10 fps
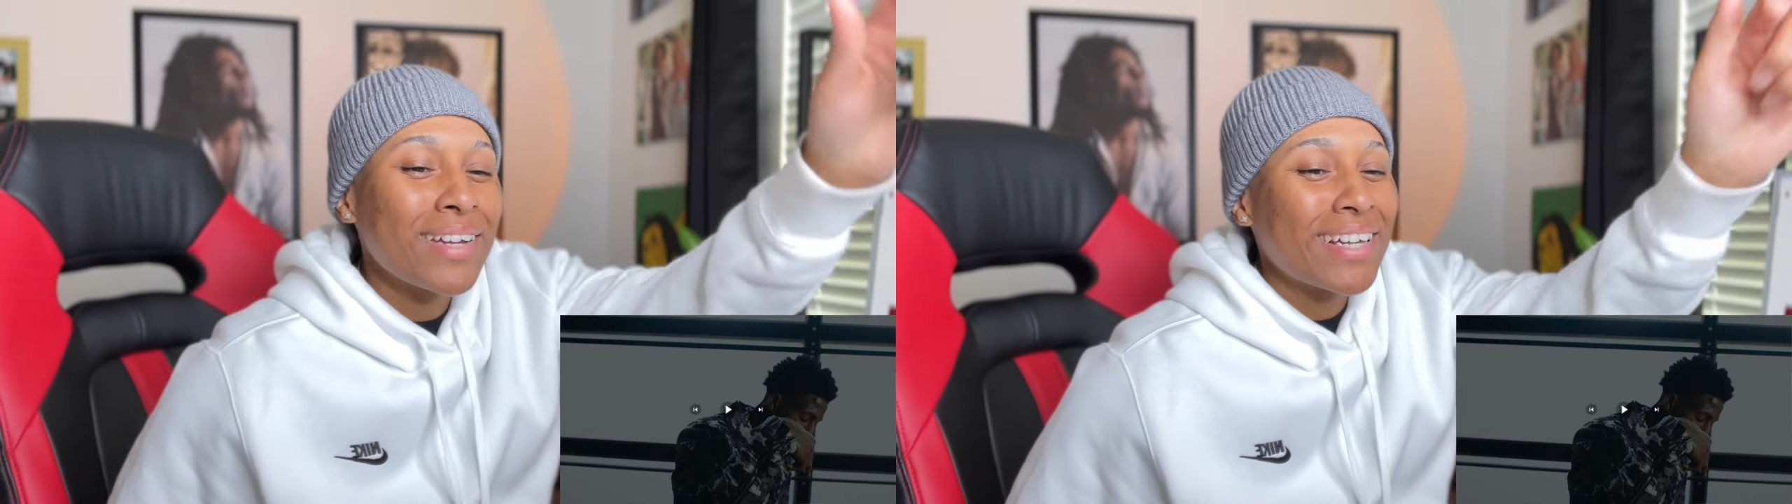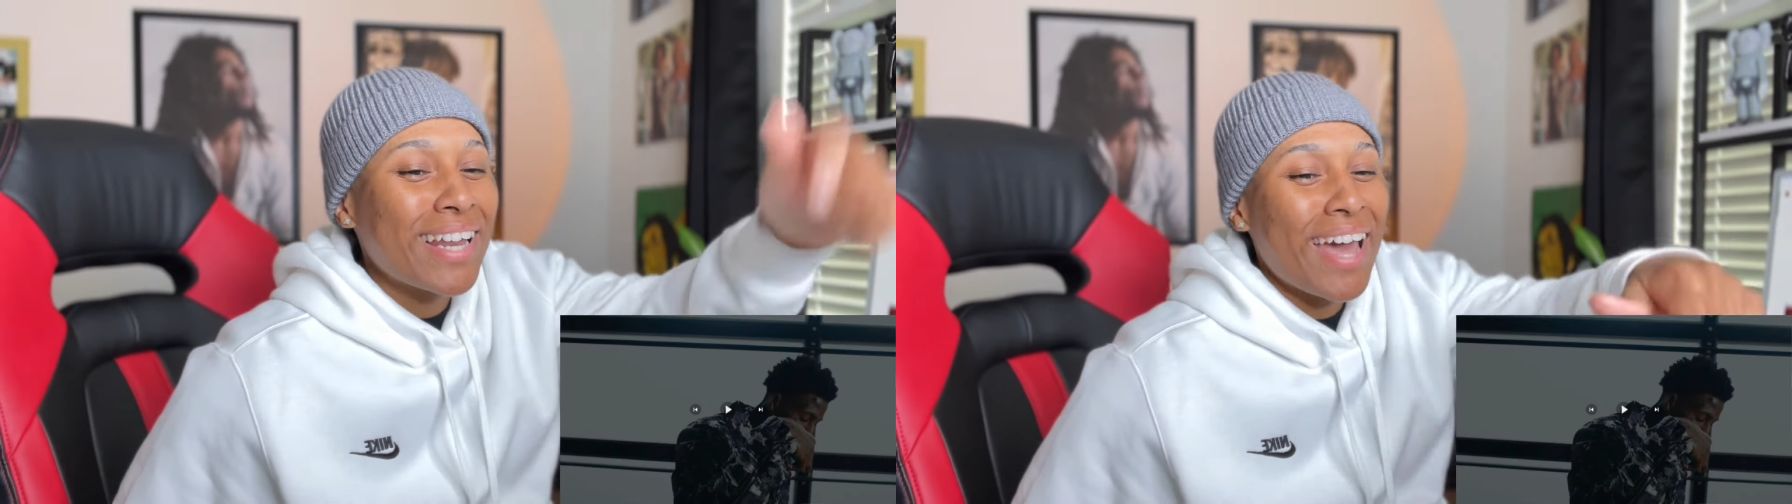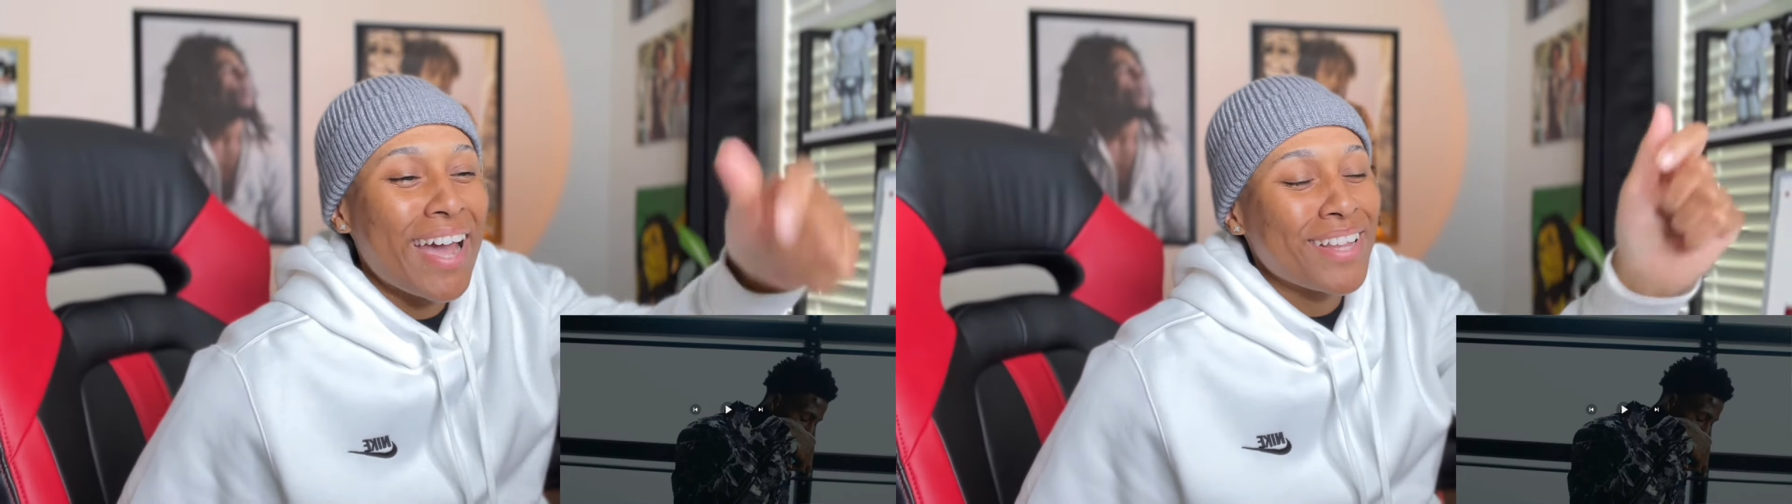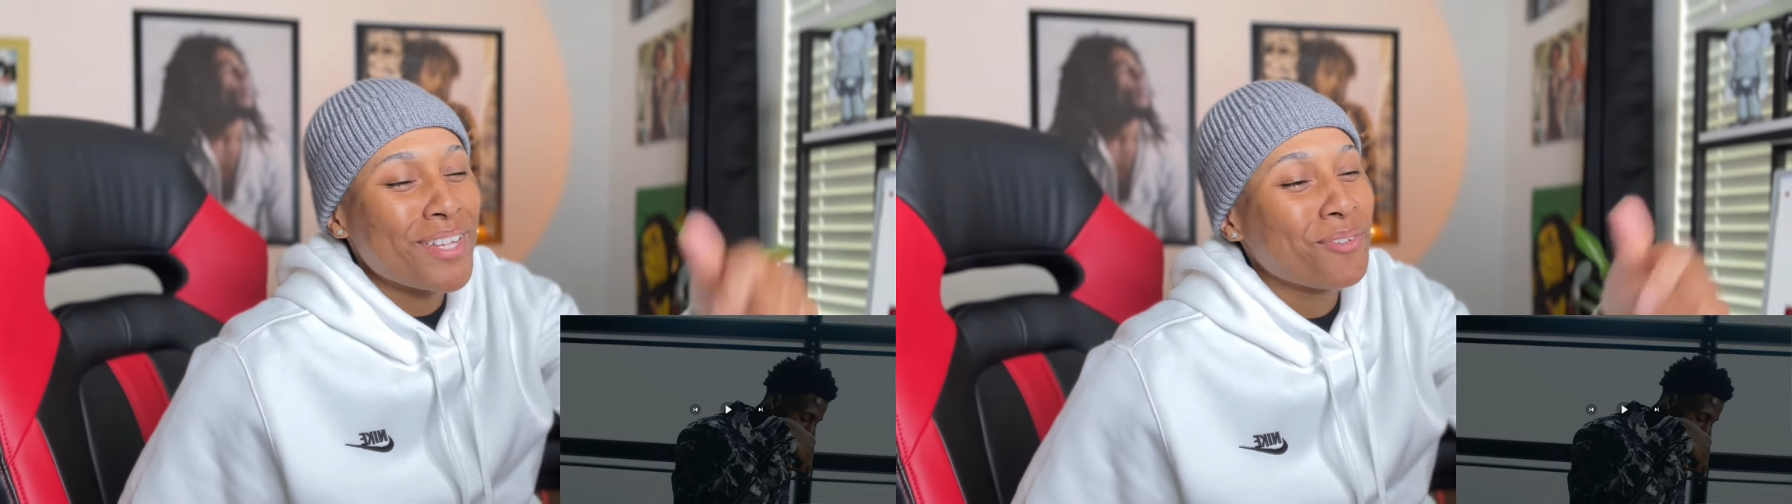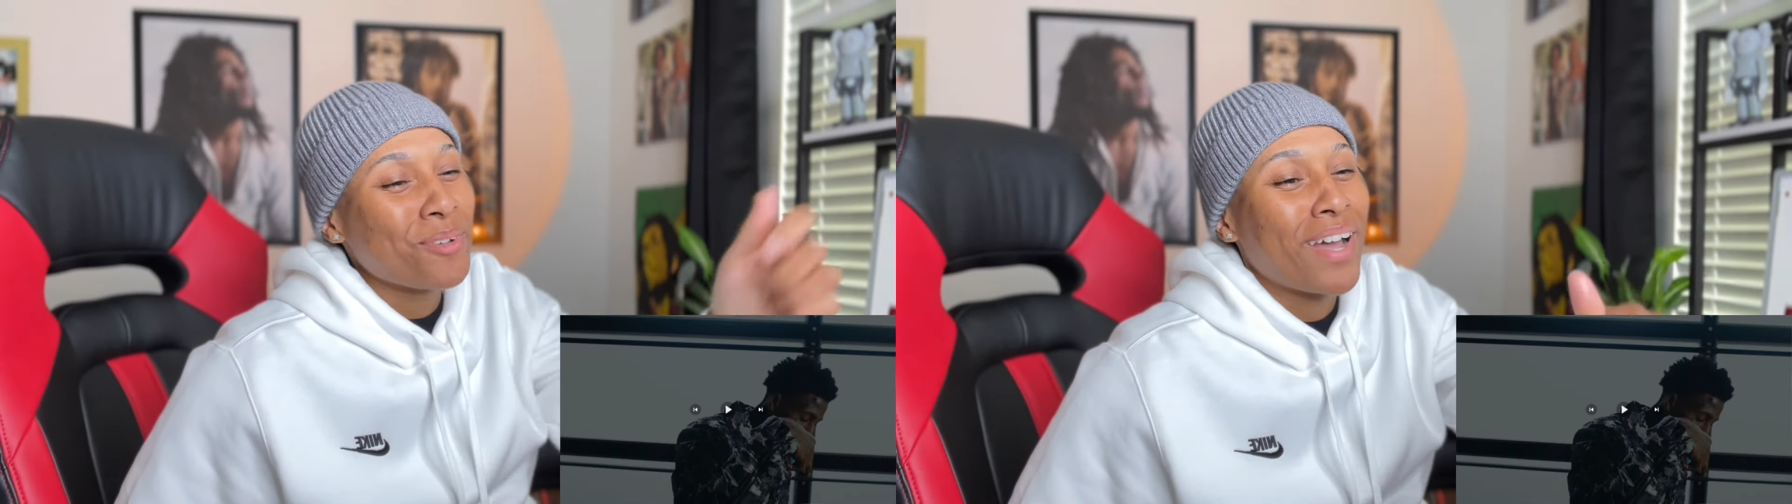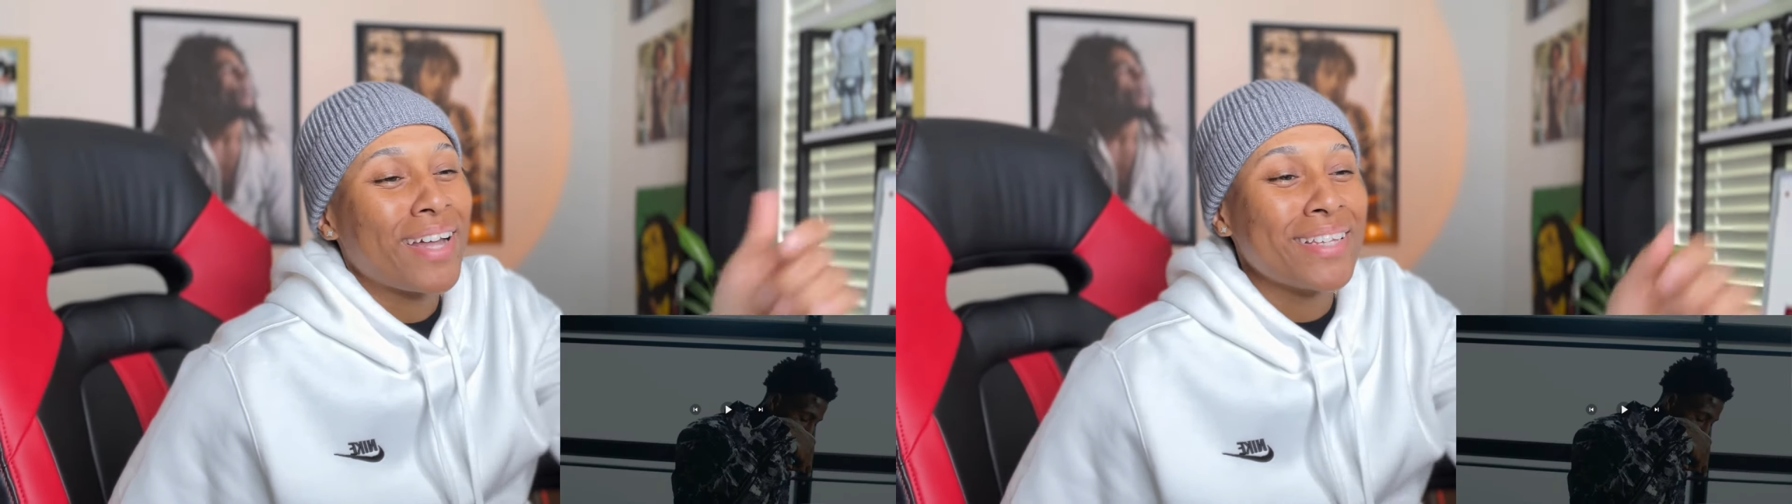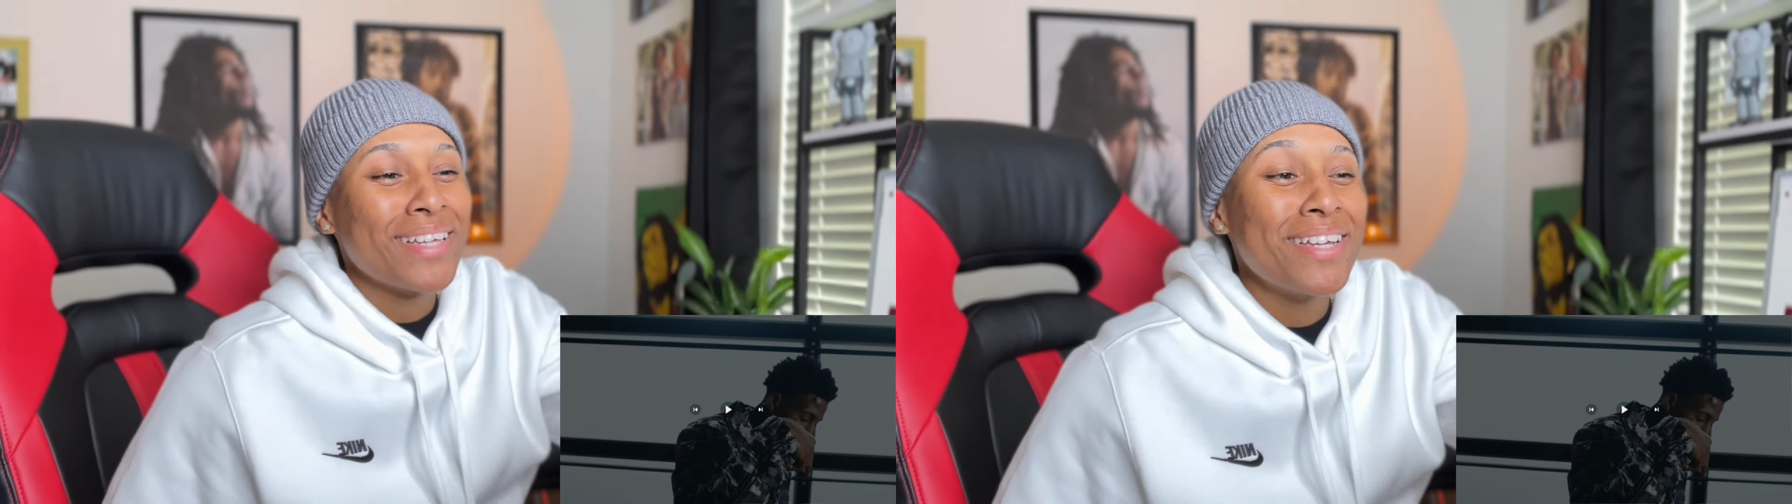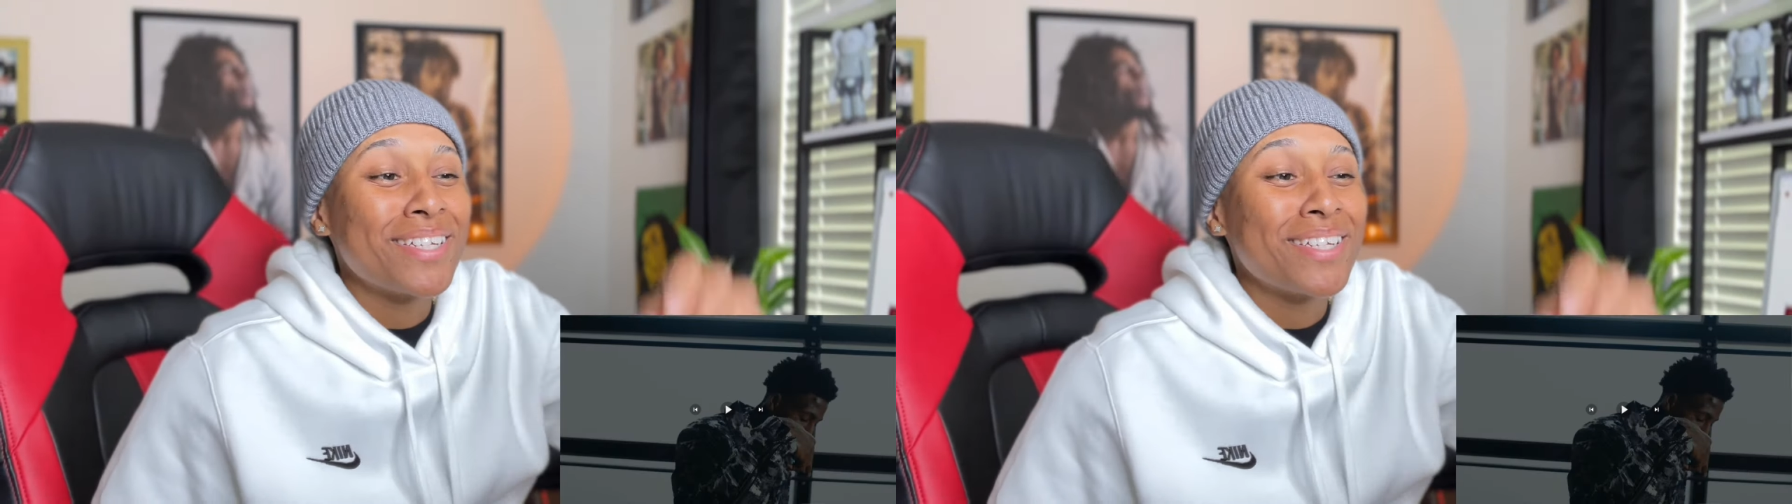glad this one got leaked,